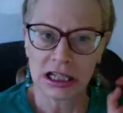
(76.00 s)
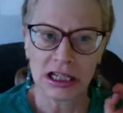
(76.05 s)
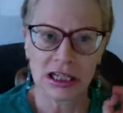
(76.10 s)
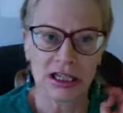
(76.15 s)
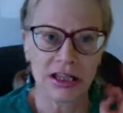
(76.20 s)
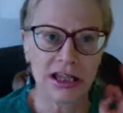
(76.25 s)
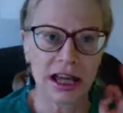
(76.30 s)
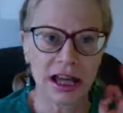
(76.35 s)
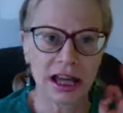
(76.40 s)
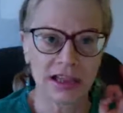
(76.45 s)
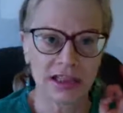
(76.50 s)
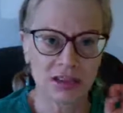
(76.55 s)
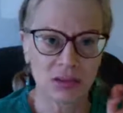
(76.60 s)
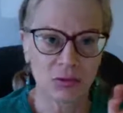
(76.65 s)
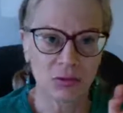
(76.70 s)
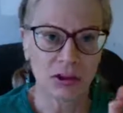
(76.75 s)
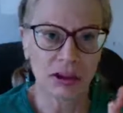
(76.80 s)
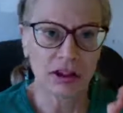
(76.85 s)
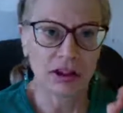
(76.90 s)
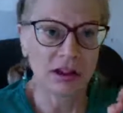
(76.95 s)
That is
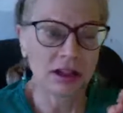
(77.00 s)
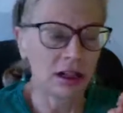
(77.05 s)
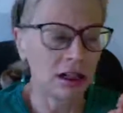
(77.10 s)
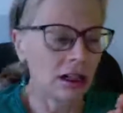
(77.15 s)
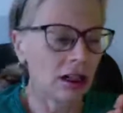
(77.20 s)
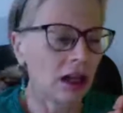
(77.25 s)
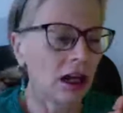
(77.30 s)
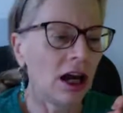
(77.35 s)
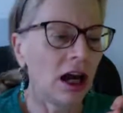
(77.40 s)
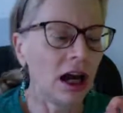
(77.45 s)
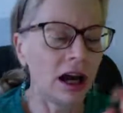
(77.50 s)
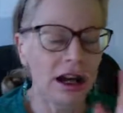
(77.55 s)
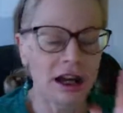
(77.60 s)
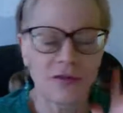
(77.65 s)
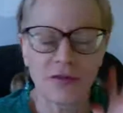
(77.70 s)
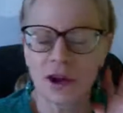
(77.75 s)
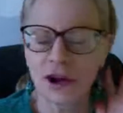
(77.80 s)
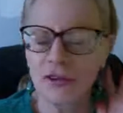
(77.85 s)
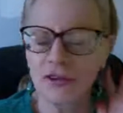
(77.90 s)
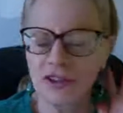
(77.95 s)
what I have
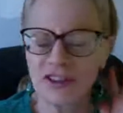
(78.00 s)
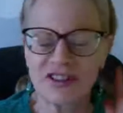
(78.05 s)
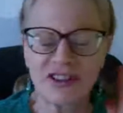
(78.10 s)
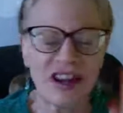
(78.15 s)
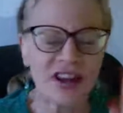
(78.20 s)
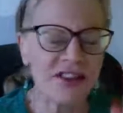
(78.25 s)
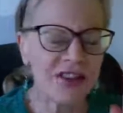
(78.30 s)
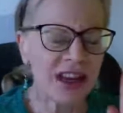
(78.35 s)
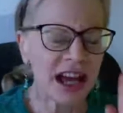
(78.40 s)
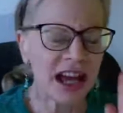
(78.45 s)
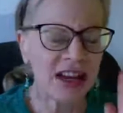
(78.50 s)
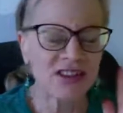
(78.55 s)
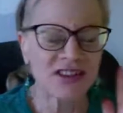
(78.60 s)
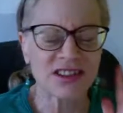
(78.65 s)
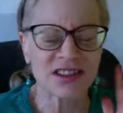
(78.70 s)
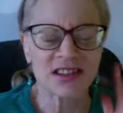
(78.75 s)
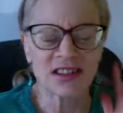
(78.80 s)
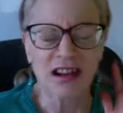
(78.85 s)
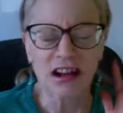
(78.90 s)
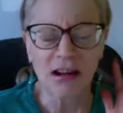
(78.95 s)
over
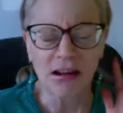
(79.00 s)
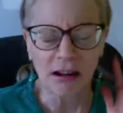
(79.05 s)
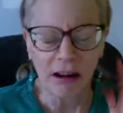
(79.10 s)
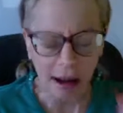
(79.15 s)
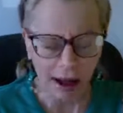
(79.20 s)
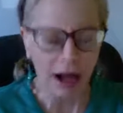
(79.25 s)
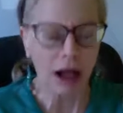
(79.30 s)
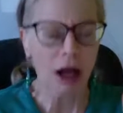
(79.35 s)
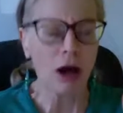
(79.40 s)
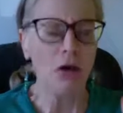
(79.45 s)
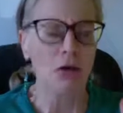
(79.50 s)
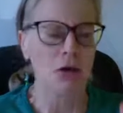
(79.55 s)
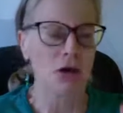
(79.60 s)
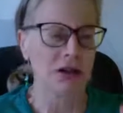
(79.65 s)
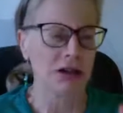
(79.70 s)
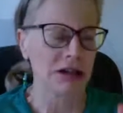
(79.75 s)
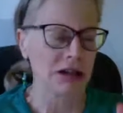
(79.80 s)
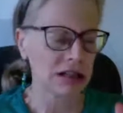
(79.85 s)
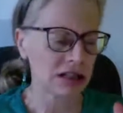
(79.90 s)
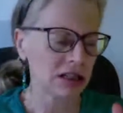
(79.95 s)
10,000
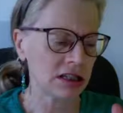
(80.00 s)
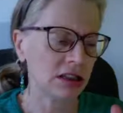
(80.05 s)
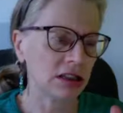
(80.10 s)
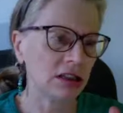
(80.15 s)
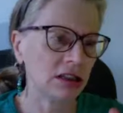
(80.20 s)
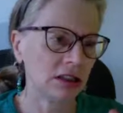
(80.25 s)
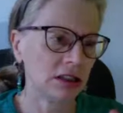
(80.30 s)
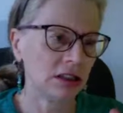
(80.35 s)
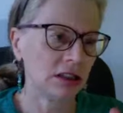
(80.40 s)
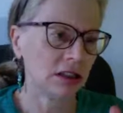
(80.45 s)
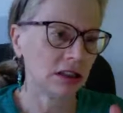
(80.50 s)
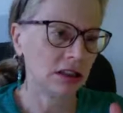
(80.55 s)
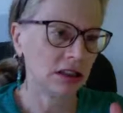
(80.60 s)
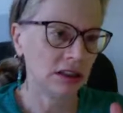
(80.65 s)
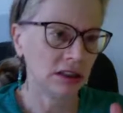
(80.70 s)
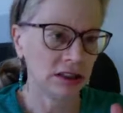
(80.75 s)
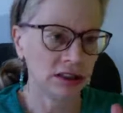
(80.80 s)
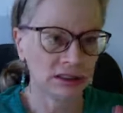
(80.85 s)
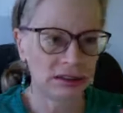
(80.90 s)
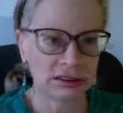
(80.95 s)
hours
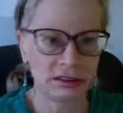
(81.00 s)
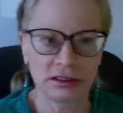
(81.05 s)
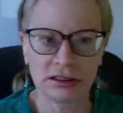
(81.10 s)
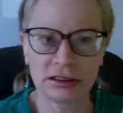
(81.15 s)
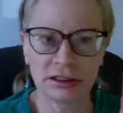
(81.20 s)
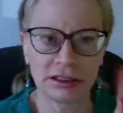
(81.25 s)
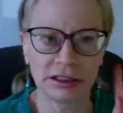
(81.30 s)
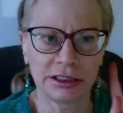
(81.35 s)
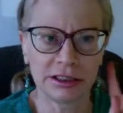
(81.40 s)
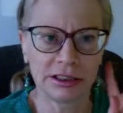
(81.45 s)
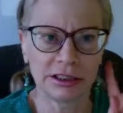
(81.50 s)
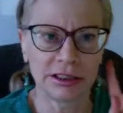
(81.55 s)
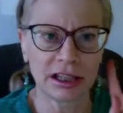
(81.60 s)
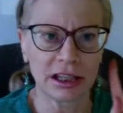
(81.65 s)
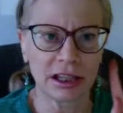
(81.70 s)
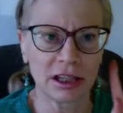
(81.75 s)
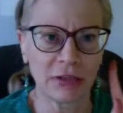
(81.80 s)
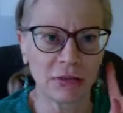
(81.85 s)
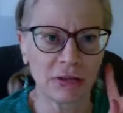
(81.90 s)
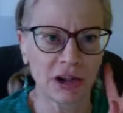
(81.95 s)

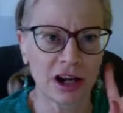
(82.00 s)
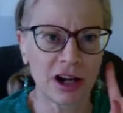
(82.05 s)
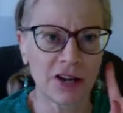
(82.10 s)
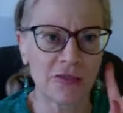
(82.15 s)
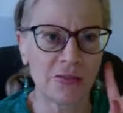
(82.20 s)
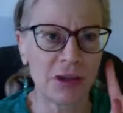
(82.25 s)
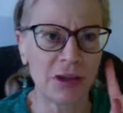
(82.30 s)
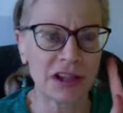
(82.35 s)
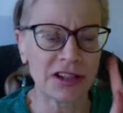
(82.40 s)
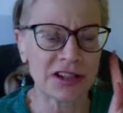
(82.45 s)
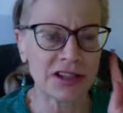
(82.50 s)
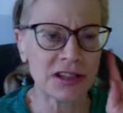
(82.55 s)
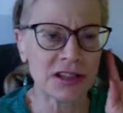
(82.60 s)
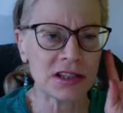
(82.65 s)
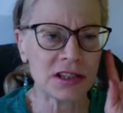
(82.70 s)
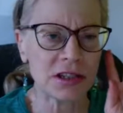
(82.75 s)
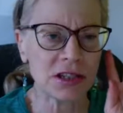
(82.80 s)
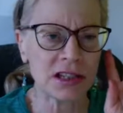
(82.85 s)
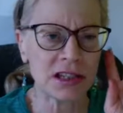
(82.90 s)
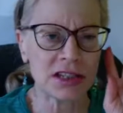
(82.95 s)
where I've been a
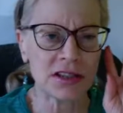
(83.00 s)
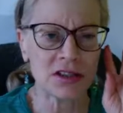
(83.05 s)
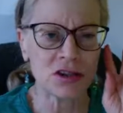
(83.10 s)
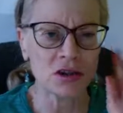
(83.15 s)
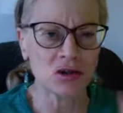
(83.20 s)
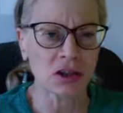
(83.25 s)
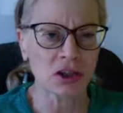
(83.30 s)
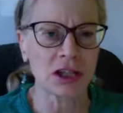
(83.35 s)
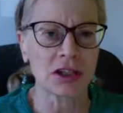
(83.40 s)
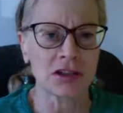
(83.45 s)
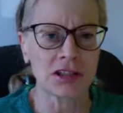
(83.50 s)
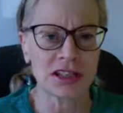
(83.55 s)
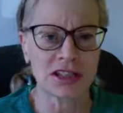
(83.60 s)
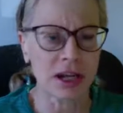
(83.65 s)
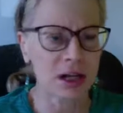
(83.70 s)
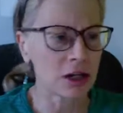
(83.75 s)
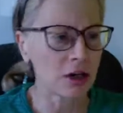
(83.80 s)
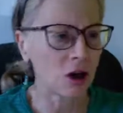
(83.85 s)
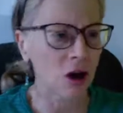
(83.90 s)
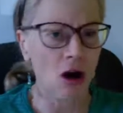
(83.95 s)

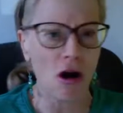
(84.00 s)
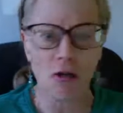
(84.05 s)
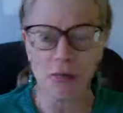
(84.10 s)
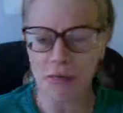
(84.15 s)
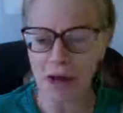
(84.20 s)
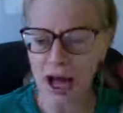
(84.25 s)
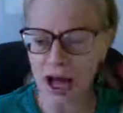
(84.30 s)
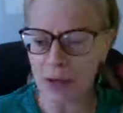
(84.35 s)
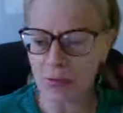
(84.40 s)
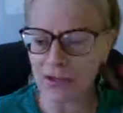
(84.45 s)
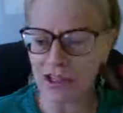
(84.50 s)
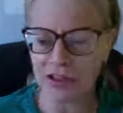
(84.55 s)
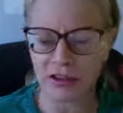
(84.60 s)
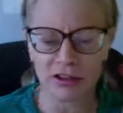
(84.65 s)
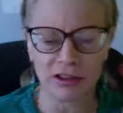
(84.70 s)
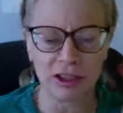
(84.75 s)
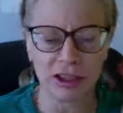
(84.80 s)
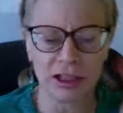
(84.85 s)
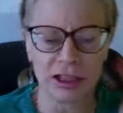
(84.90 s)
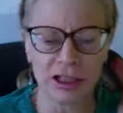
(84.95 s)
stay-at-home mom
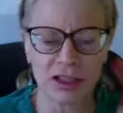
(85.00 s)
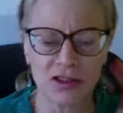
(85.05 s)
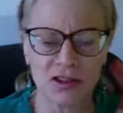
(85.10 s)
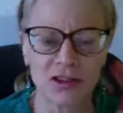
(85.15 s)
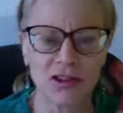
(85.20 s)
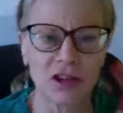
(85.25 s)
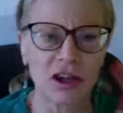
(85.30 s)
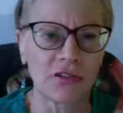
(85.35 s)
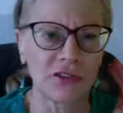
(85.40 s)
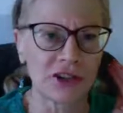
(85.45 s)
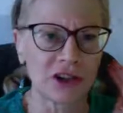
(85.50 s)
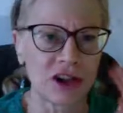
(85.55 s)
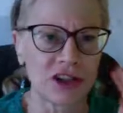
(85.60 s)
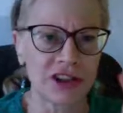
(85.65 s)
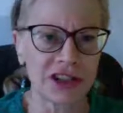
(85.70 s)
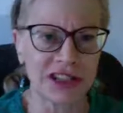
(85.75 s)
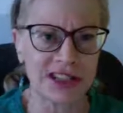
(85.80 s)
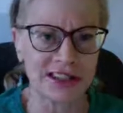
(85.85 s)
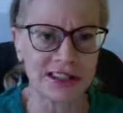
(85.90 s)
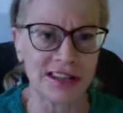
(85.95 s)
and discovered all
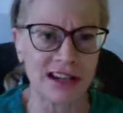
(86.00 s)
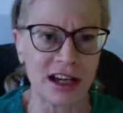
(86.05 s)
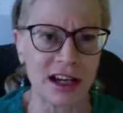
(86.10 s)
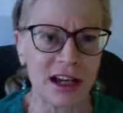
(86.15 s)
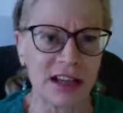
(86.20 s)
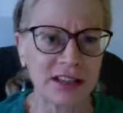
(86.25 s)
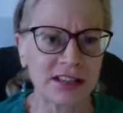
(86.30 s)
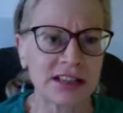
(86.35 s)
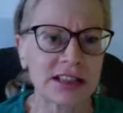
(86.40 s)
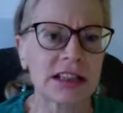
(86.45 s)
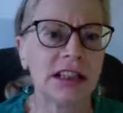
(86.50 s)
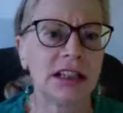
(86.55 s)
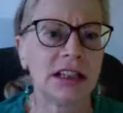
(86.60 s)
these hacks.